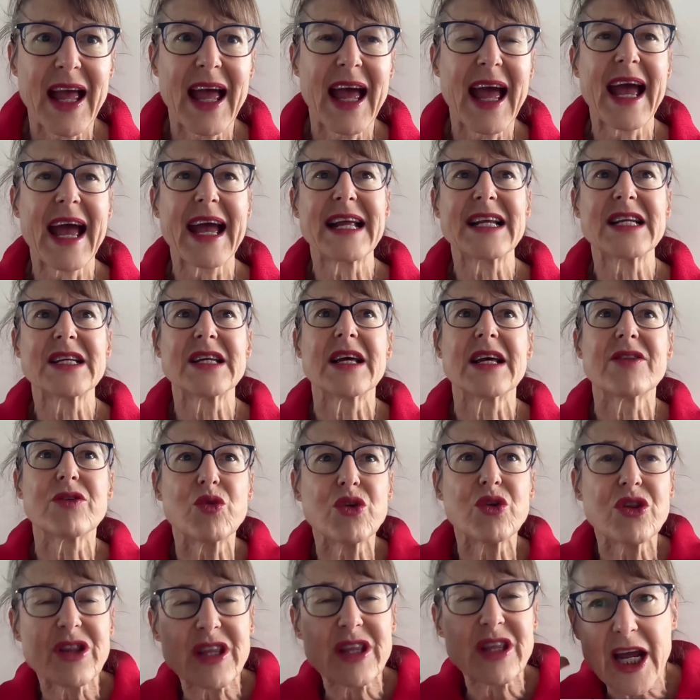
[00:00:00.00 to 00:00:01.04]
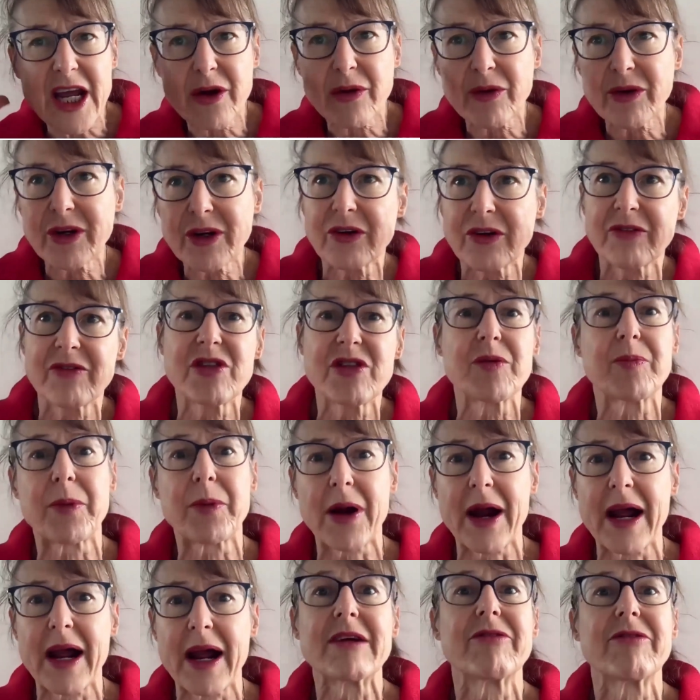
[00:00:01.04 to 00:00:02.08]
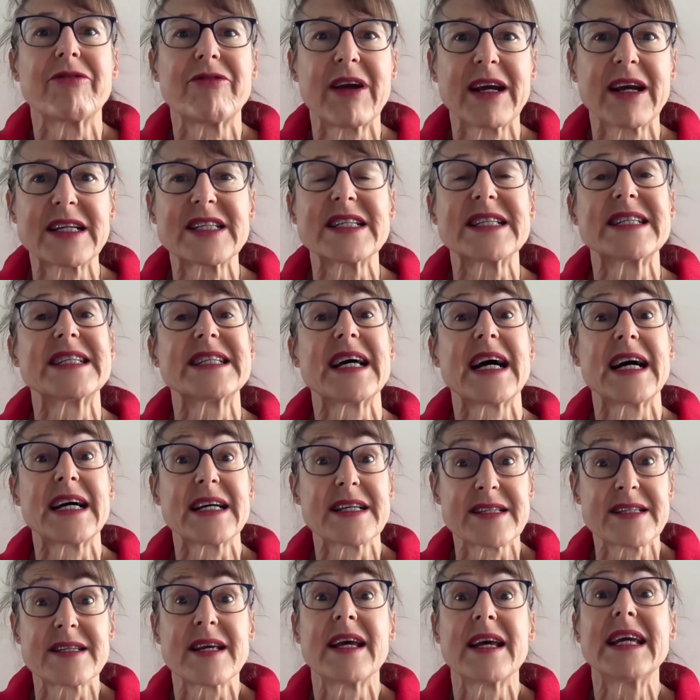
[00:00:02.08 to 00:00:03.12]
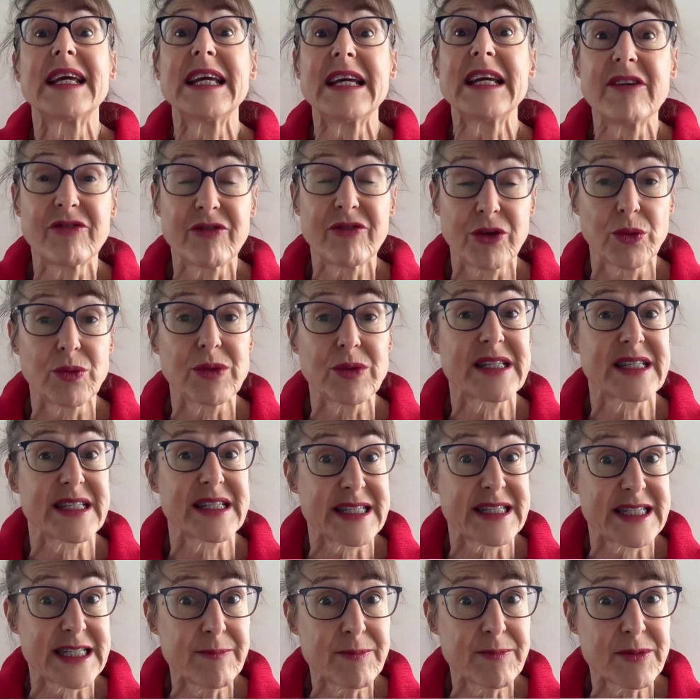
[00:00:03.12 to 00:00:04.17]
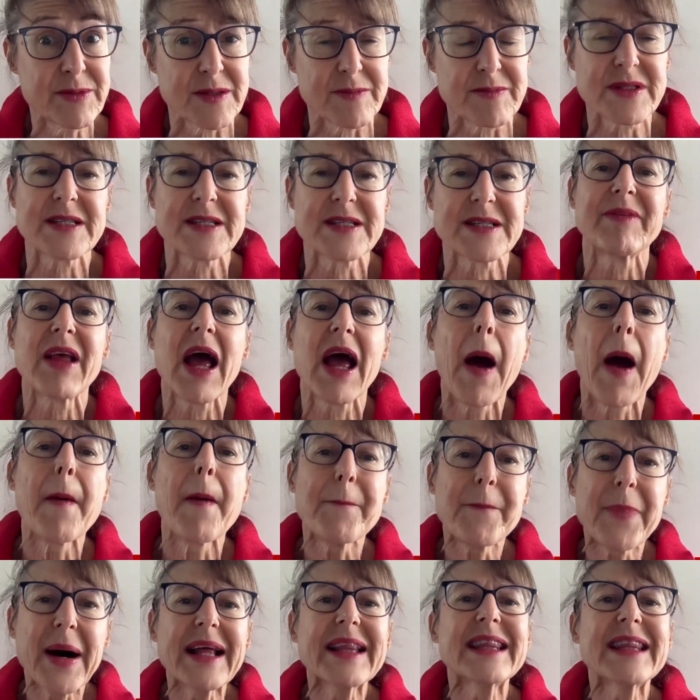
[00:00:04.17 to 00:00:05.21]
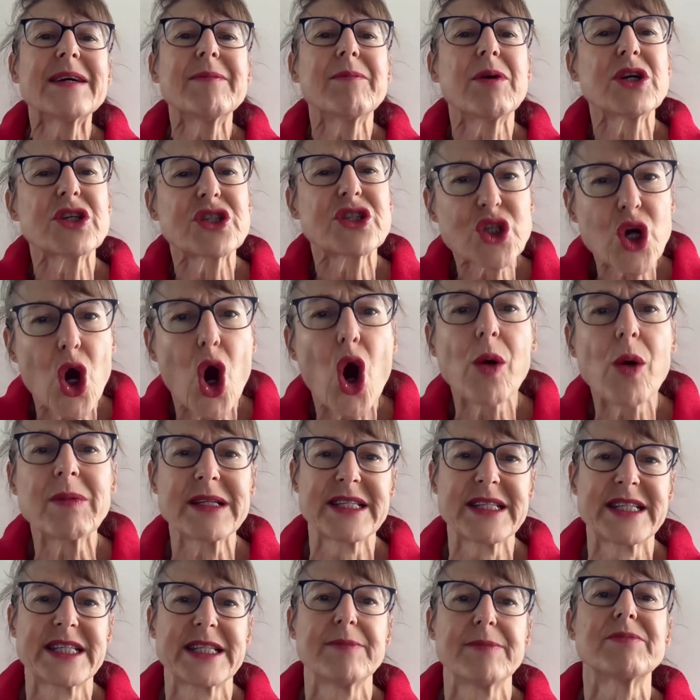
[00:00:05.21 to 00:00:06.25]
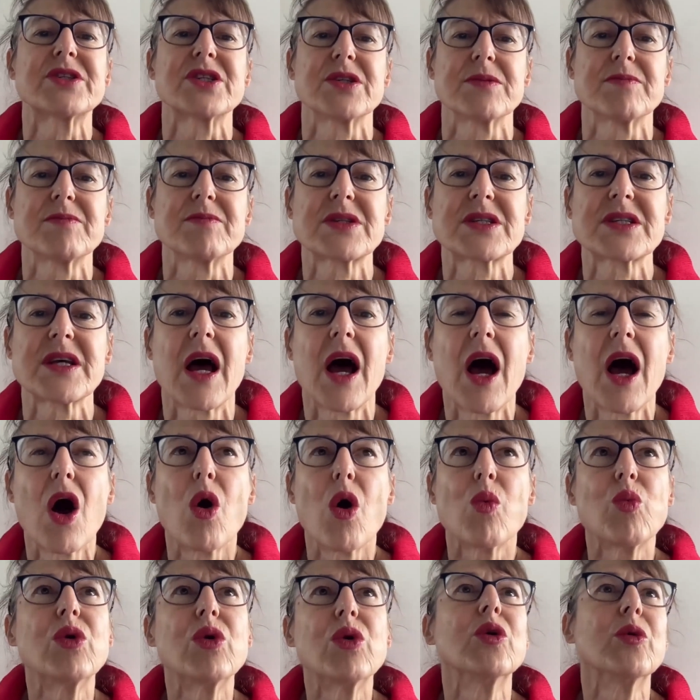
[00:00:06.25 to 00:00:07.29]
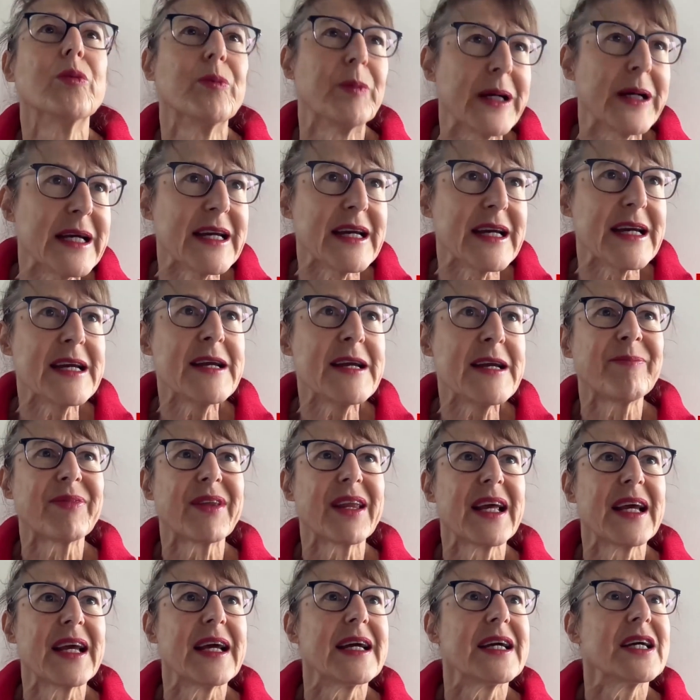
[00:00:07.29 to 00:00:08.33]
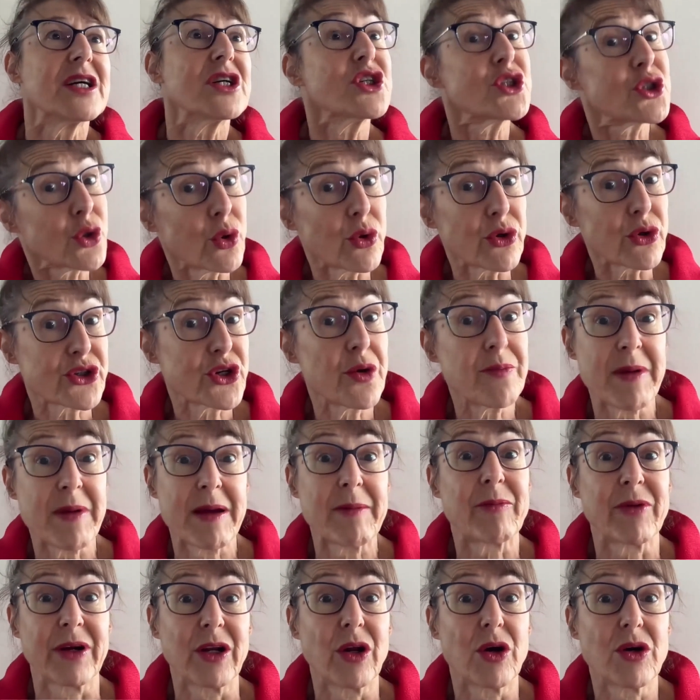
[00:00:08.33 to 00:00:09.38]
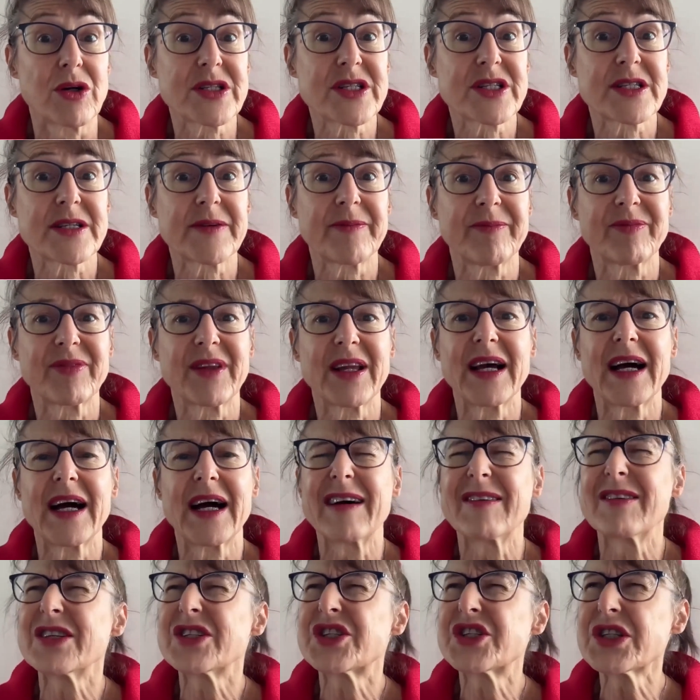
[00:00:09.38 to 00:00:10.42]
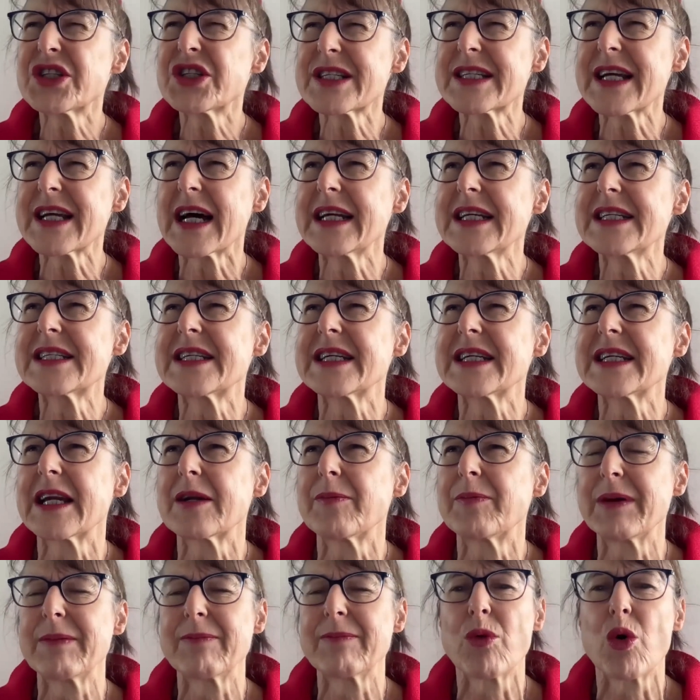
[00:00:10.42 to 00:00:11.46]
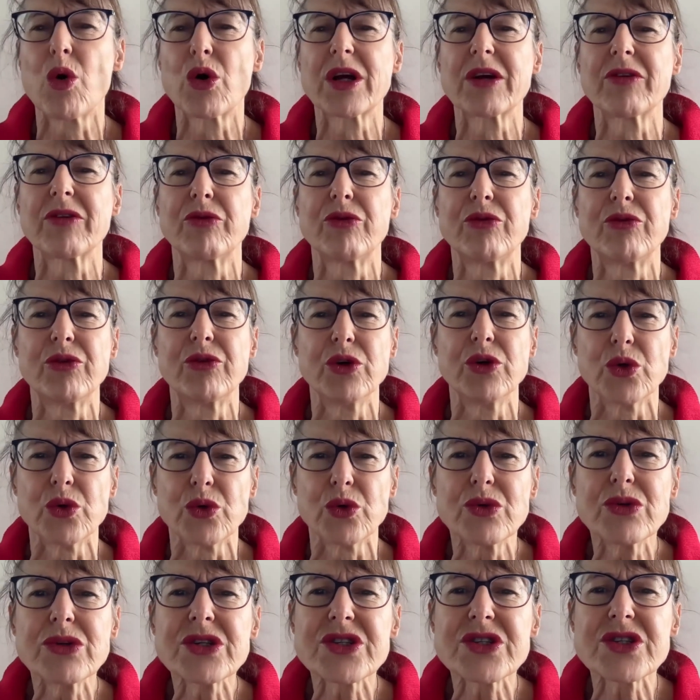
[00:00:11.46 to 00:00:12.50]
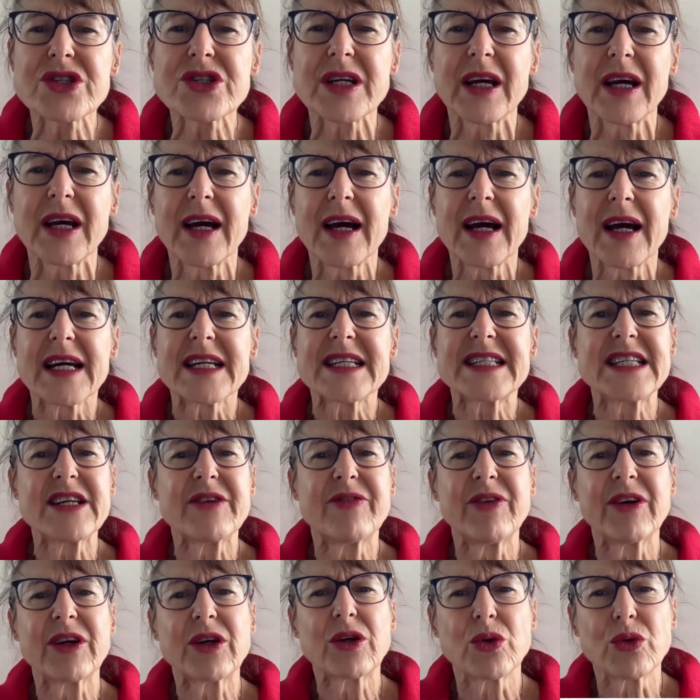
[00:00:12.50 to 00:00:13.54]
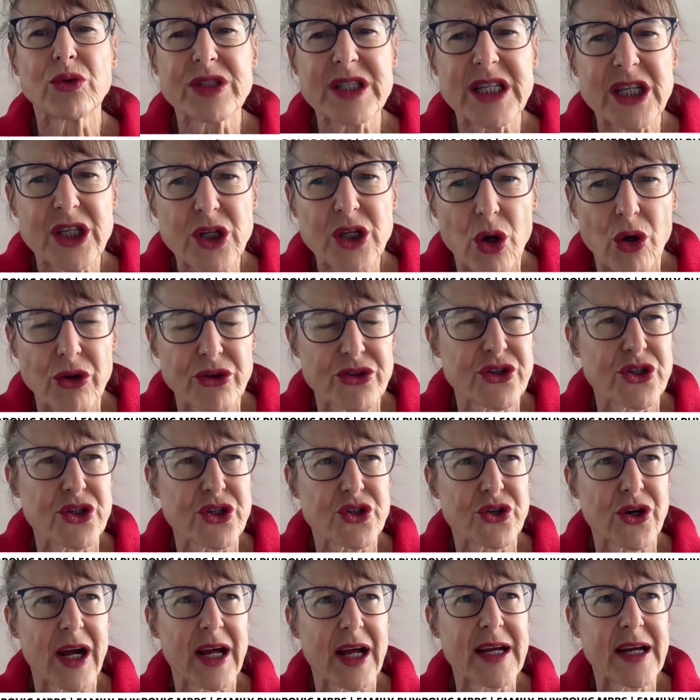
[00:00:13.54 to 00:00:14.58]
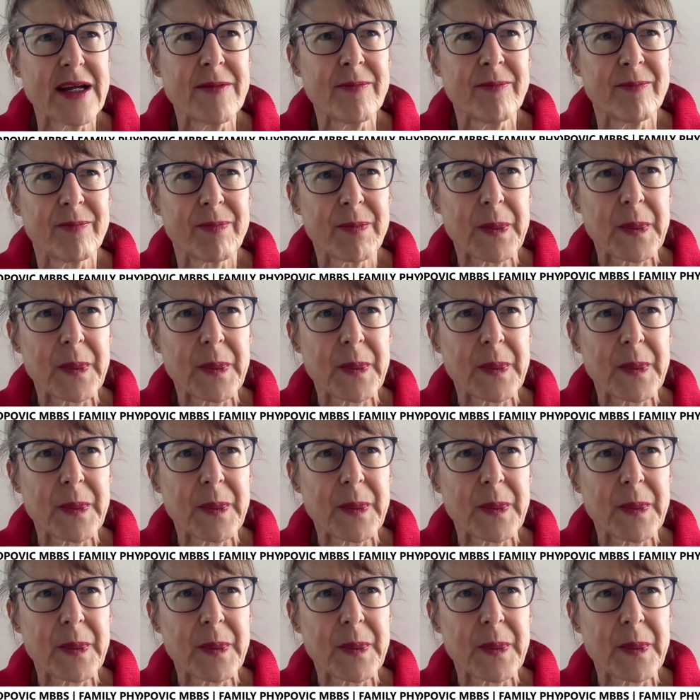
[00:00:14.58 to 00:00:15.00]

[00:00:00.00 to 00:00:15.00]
and the area of the brain affected does influence the symptoms. But the most common symptoms will be short-term memory loss, just starting to get a bit more confused, difficulty concentrating,